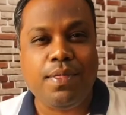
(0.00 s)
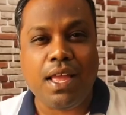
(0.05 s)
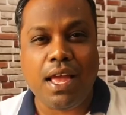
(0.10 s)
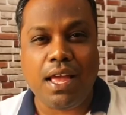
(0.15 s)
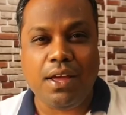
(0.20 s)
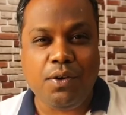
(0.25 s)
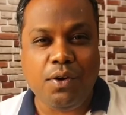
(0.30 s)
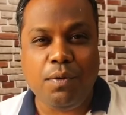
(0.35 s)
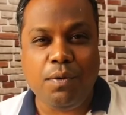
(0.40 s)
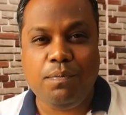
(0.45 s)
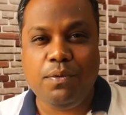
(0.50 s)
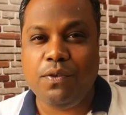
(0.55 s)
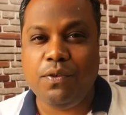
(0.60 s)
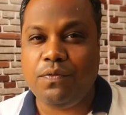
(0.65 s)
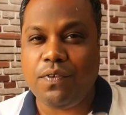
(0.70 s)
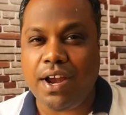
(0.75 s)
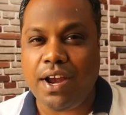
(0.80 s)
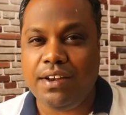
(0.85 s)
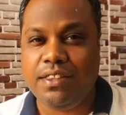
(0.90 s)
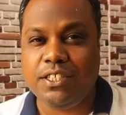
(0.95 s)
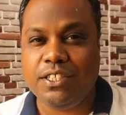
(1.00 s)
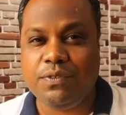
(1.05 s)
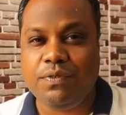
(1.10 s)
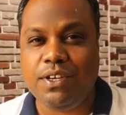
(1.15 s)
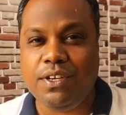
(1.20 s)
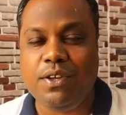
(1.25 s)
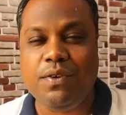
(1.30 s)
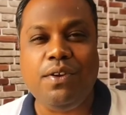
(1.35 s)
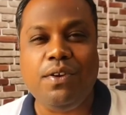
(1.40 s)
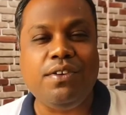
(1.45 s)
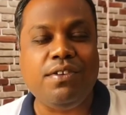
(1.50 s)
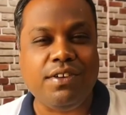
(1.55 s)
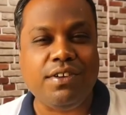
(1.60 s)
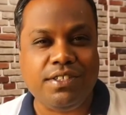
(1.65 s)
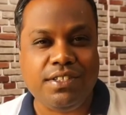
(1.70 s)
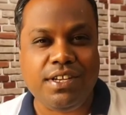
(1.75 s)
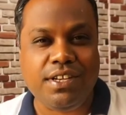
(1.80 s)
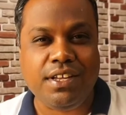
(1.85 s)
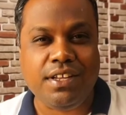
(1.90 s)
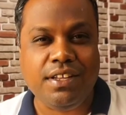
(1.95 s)
I hope you find this video
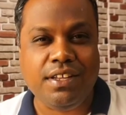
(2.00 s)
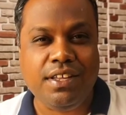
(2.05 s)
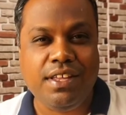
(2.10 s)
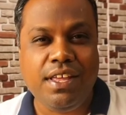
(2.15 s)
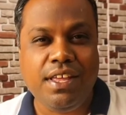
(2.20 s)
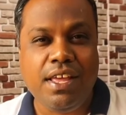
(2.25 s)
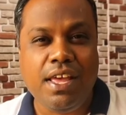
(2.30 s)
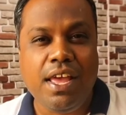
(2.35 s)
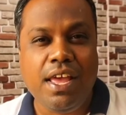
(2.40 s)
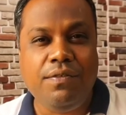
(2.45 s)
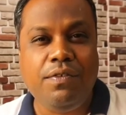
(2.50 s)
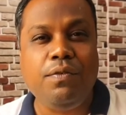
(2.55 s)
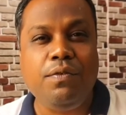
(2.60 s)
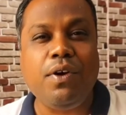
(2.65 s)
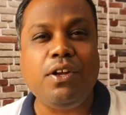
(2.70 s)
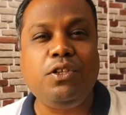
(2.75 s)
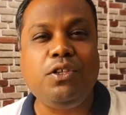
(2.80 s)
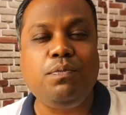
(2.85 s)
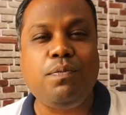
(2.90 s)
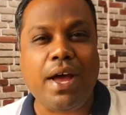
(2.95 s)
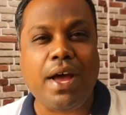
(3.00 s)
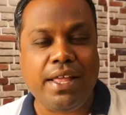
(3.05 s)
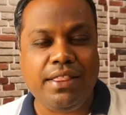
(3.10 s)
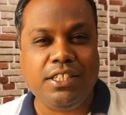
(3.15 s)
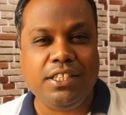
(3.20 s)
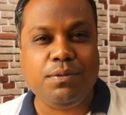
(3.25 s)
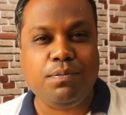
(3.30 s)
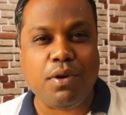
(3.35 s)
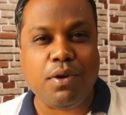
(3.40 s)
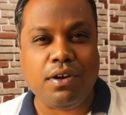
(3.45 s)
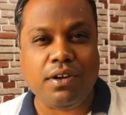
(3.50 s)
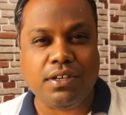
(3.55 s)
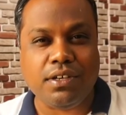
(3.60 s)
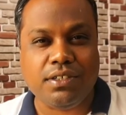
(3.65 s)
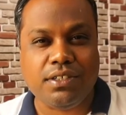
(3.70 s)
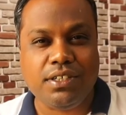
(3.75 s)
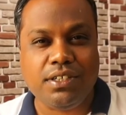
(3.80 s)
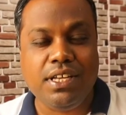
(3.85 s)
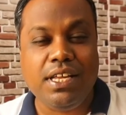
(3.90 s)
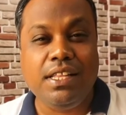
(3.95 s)
interesting. If you want to buy this
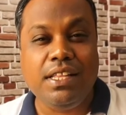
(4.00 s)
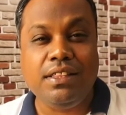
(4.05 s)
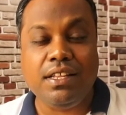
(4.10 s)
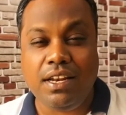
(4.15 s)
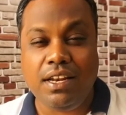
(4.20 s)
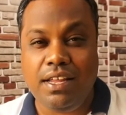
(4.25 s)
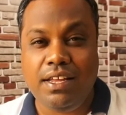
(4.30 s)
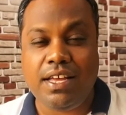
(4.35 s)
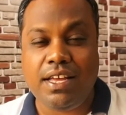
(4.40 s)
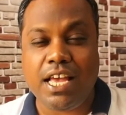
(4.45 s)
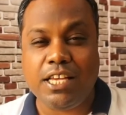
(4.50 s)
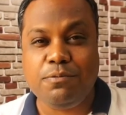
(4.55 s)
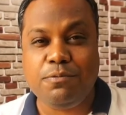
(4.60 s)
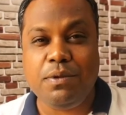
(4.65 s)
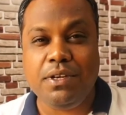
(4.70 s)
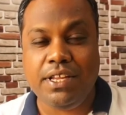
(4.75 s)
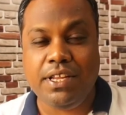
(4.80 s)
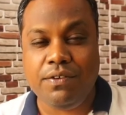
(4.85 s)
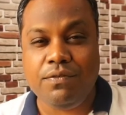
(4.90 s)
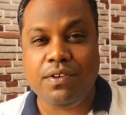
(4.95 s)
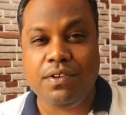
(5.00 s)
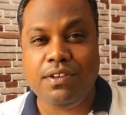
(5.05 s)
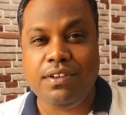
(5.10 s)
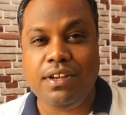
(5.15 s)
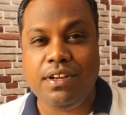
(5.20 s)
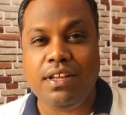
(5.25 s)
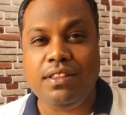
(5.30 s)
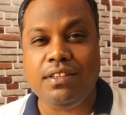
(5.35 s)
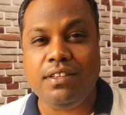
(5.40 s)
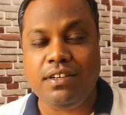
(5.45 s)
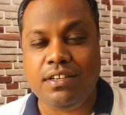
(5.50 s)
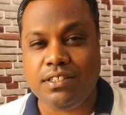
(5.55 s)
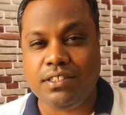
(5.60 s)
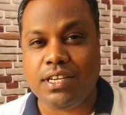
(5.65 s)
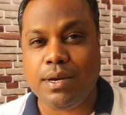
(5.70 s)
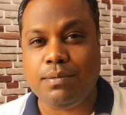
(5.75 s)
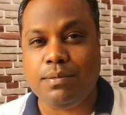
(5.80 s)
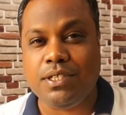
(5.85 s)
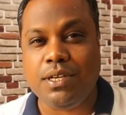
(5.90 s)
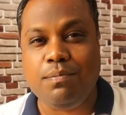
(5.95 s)
product, the link has been given in the
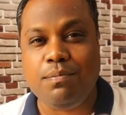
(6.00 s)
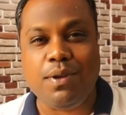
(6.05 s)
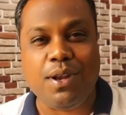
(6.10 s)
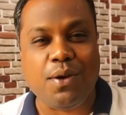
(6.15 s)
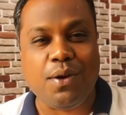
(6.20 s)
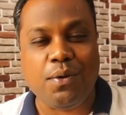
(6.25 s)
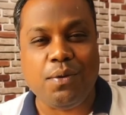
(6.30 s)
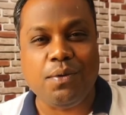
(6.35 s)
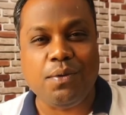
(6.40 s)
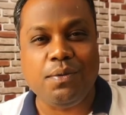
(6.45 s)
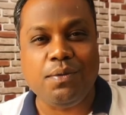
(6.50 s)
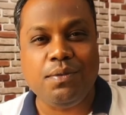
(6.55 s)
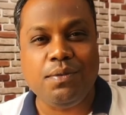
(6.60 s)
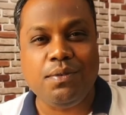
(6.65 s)
description below.